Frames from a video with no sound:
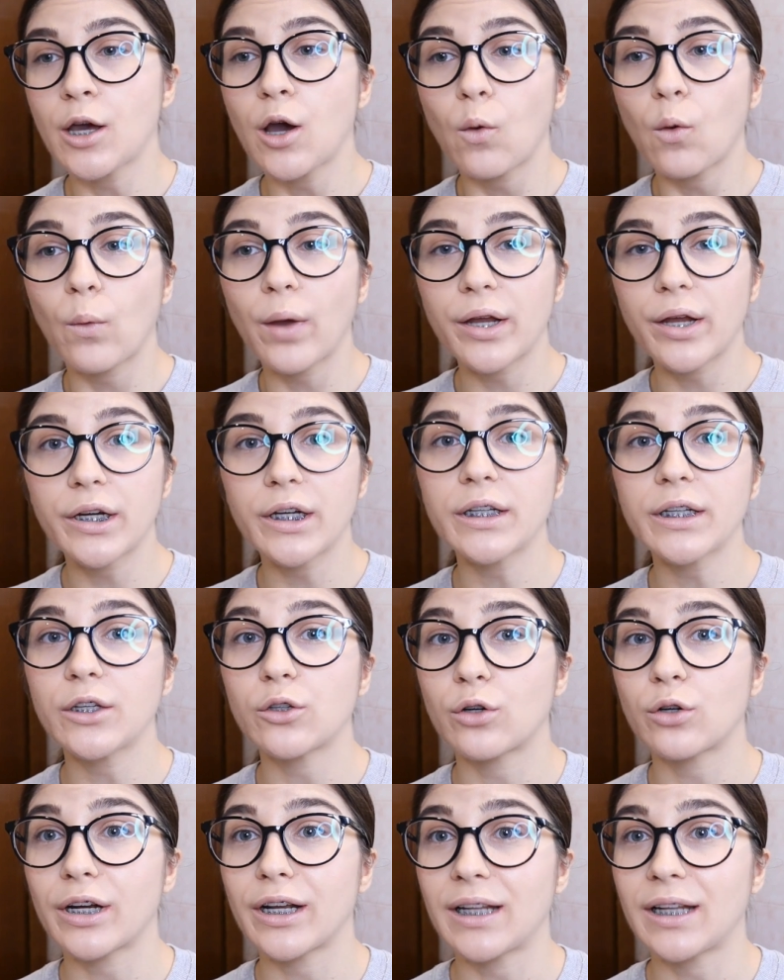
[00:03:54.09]
wearing
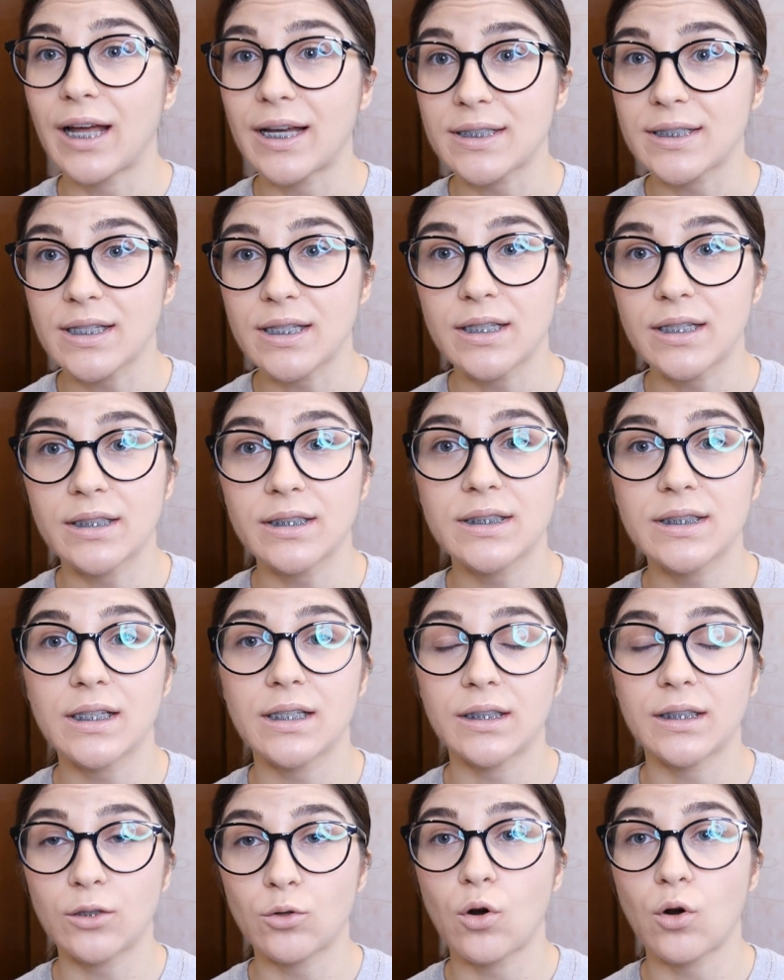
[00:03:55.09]
your elastics
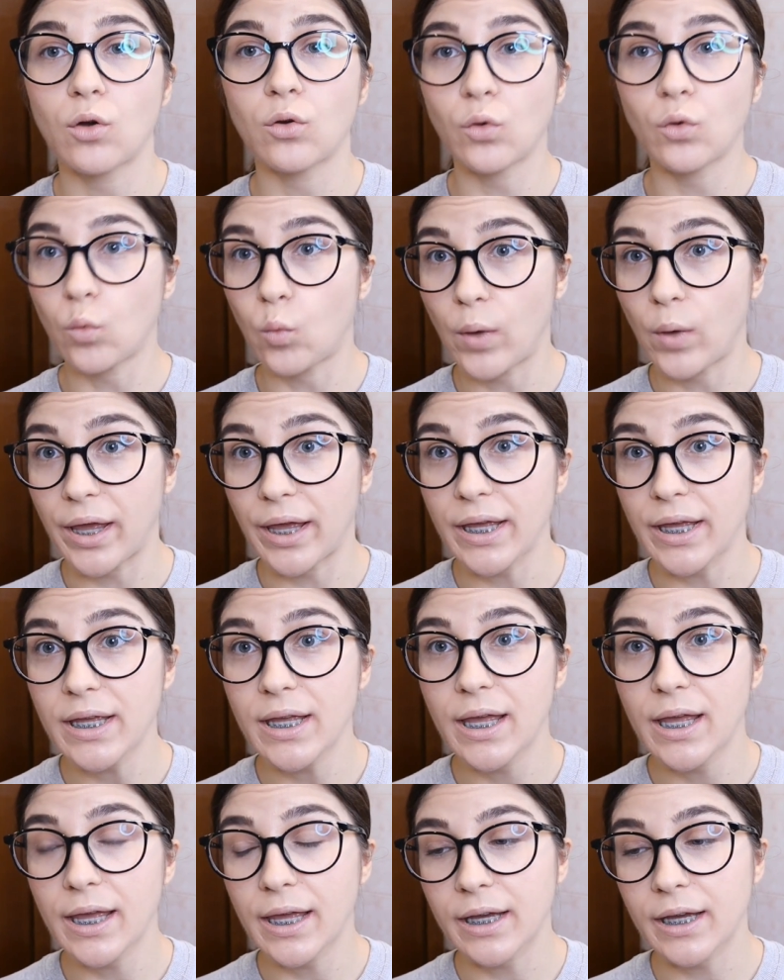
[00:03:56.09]
the wrong way,
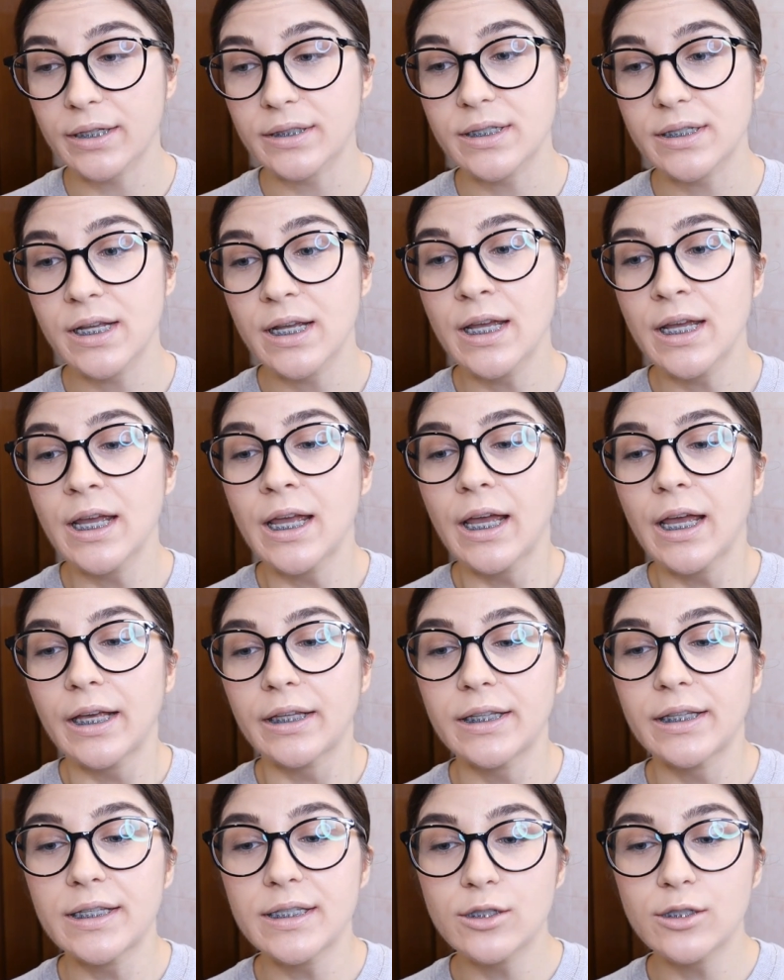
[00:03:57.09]
and
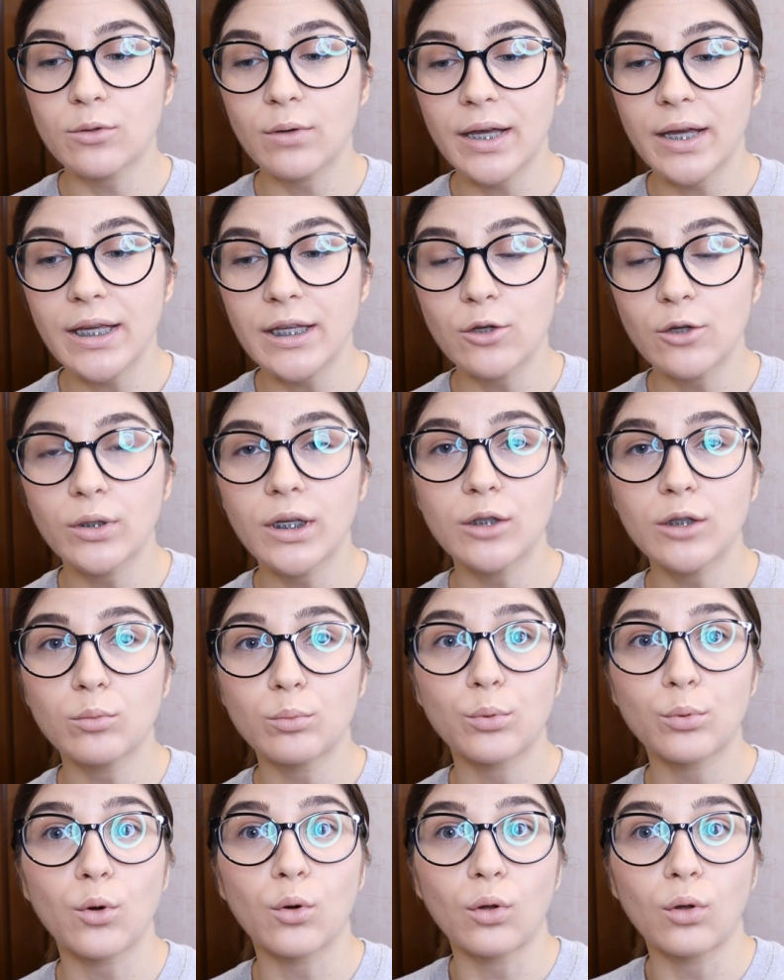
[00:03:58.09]
in this way you can
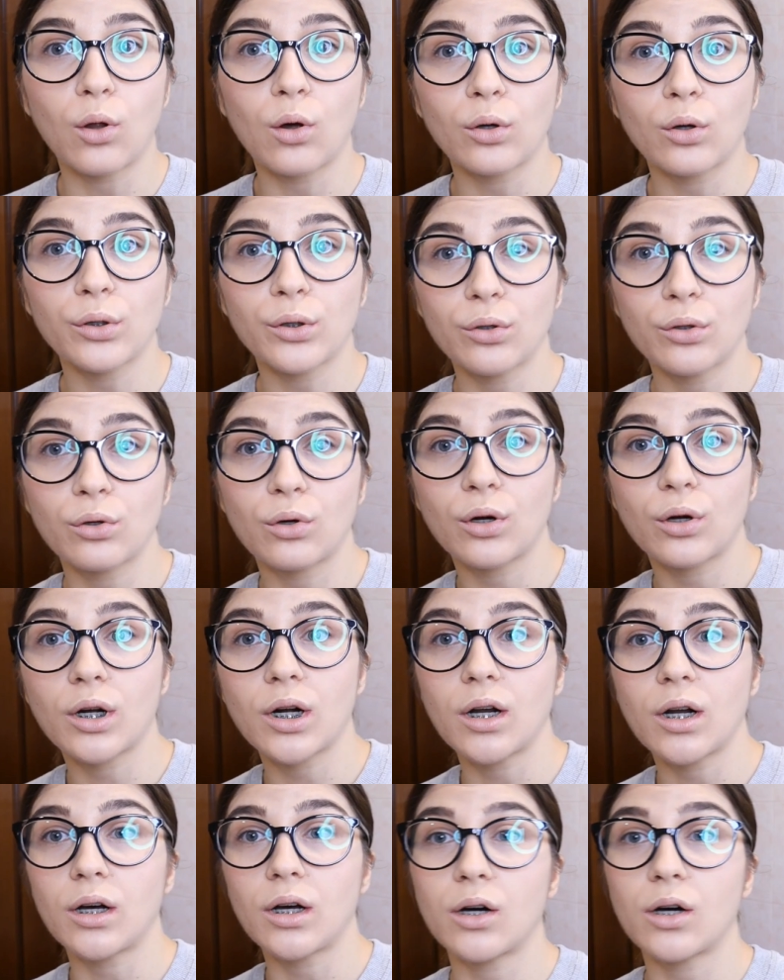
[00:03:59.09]
prolong your
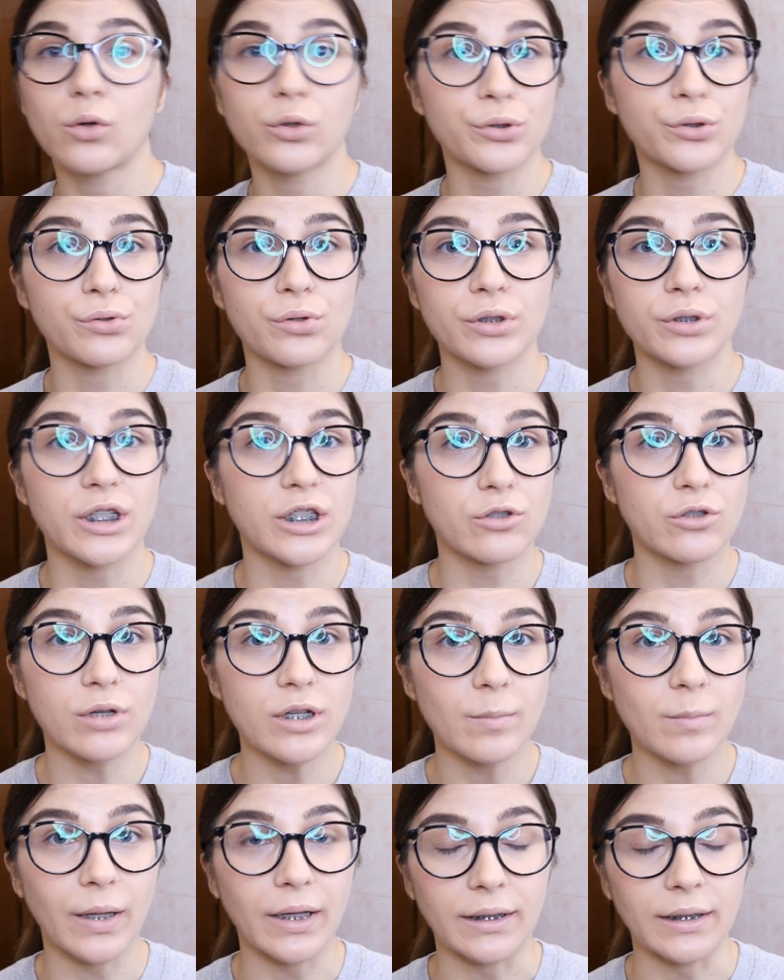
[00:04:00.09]
orthodontic
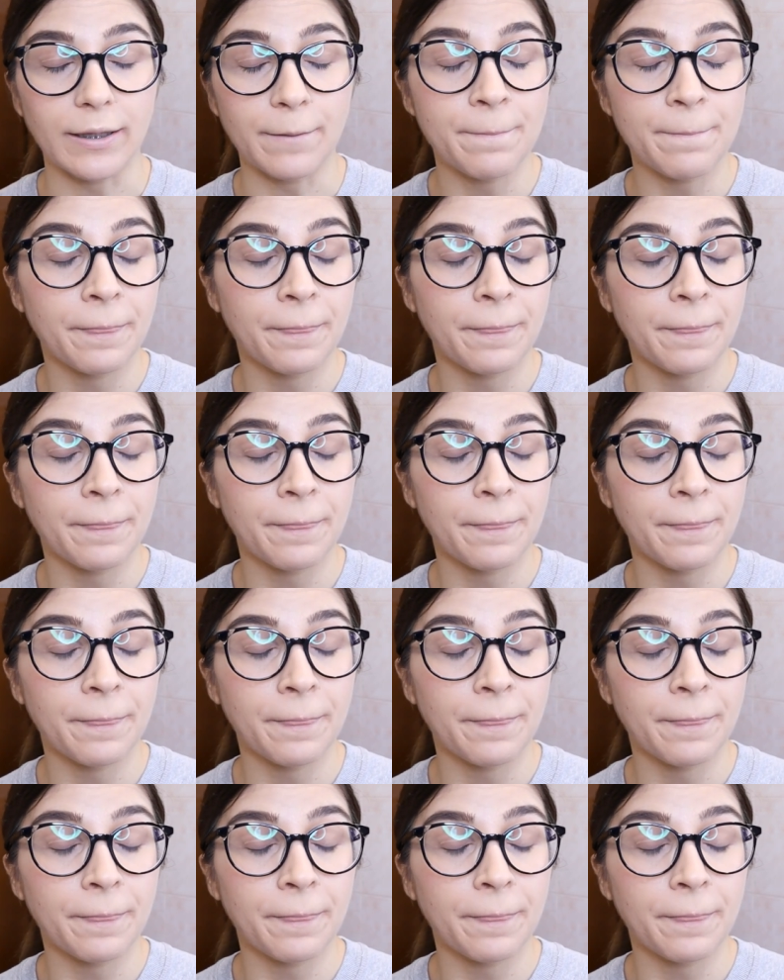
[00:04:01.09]
treatment.